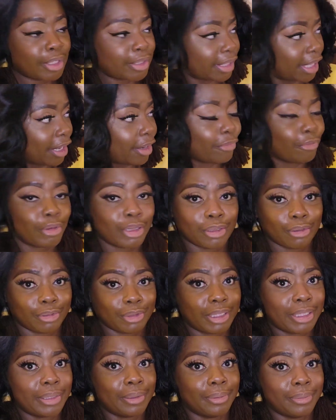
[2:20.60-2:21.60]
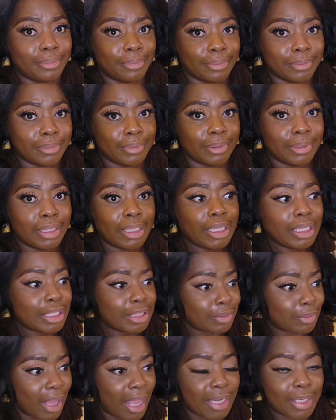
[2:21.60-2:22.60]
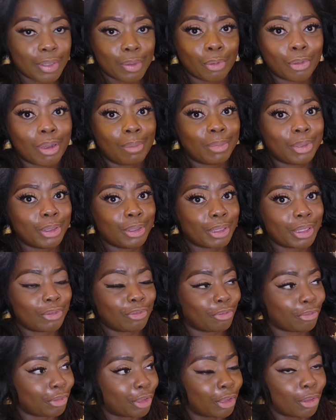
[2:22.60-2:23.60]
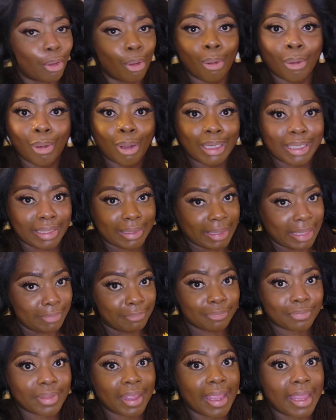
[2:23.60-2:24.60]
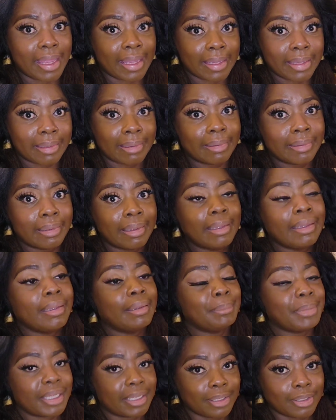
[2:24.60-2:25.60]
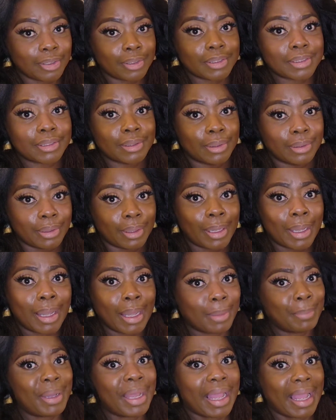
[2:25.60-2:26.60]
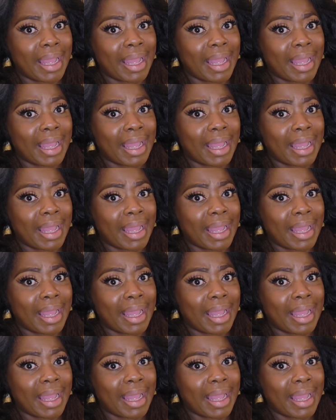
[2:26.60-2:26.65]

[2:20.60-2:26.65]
They are real deal. So I know I'm looking real oily and everything because I'm hot.